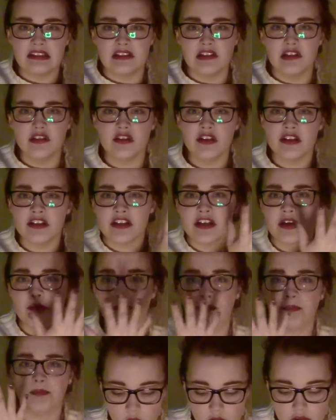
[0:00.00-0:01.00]
Look at them.
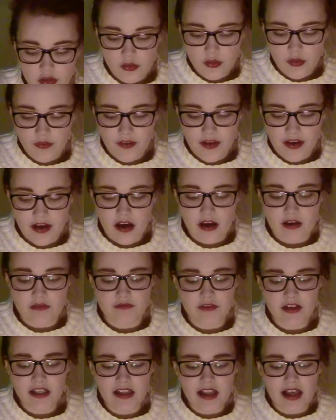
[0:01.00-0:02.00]
Also, a thing I
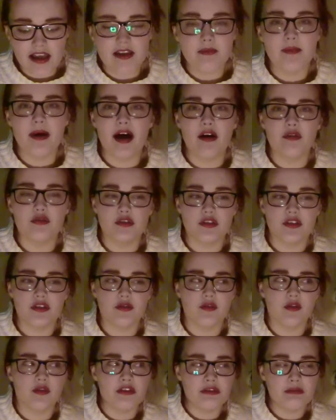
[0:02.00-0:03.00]
really like about
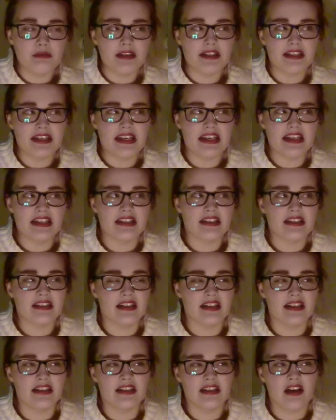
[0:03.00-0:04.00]
Christmas is
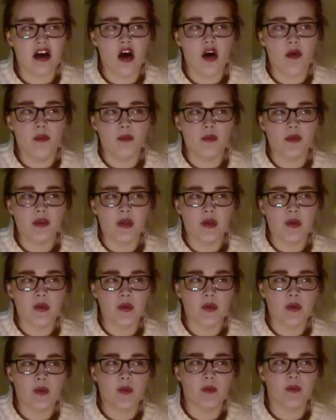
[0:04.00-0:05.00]
it's time to
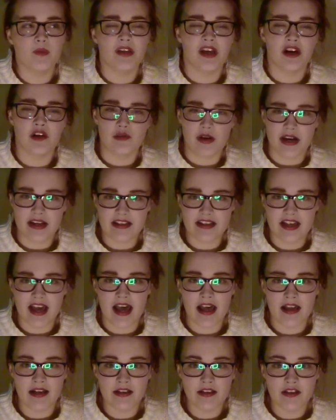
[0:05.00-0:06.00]
decorate.
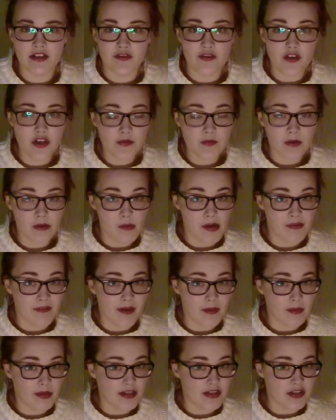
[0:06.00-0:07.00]
And the first thing my
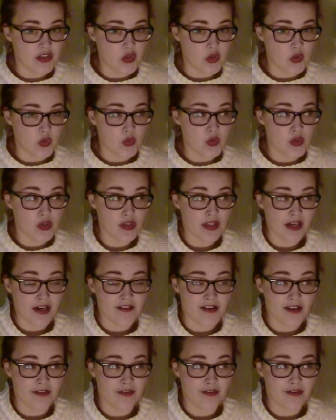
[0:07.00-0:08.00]
family do to
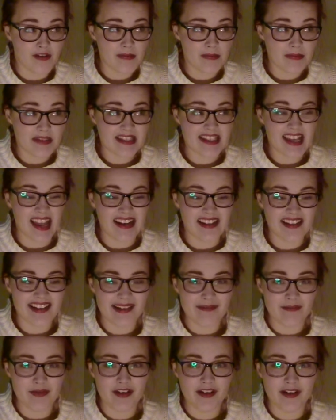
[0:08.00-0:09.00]
decorate for Christmas is
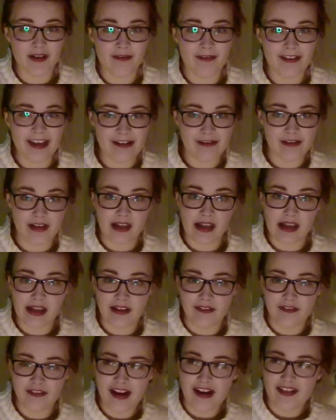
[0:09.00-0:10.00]
actually putting up
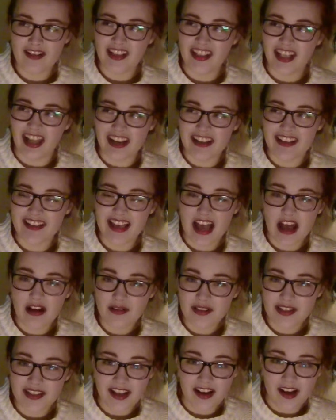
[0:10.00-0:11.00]
fairy lights
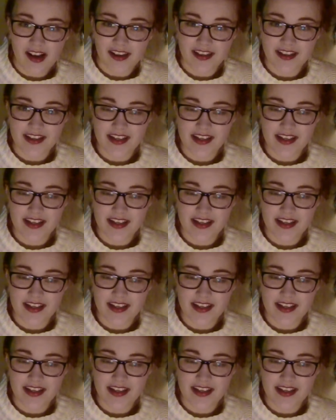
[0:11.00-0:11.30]
outside.